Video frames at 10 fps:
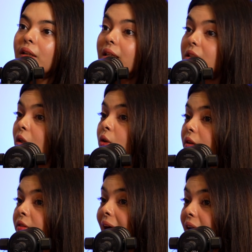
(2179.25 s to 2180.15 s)
is a
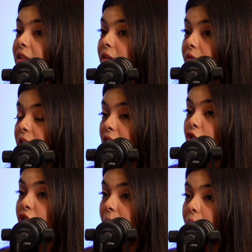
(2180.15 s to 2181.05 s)
relatively
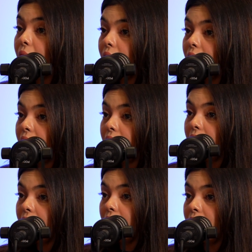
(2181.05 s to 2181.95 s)
cheaper
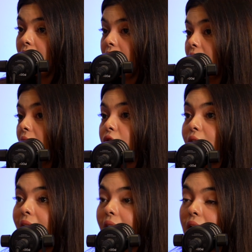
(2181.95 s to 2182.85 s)
in a
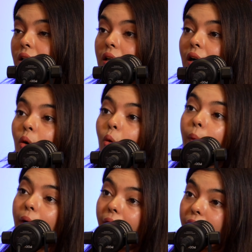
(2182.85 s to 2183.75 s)
country like India
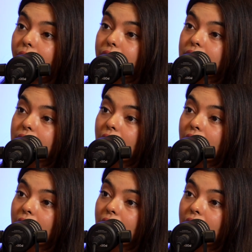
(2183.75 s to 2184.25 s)
over others.